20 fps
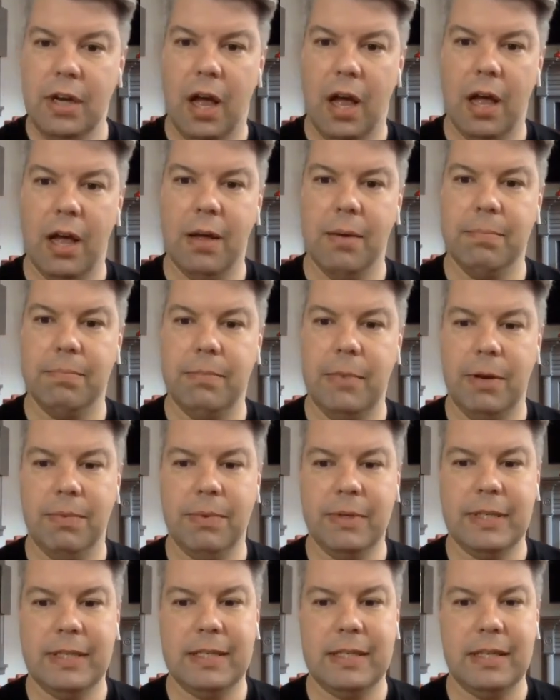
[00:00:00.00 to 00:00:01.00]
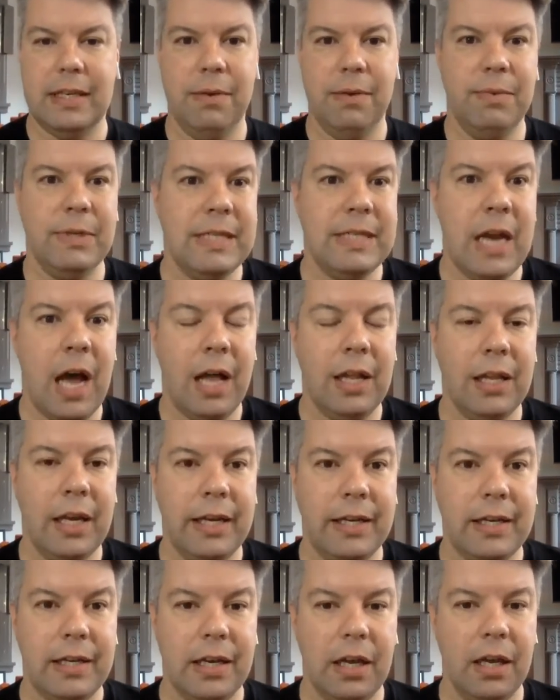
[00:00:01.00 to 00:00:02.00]
Um, it was it was not
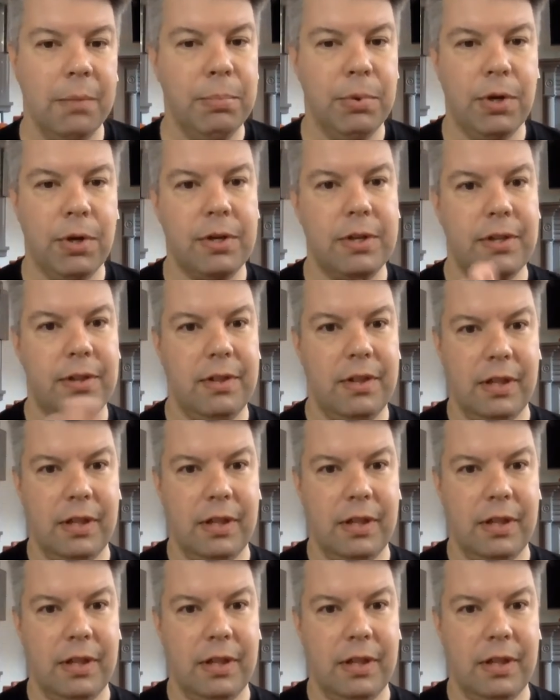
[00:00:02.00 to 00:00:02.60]
like a book.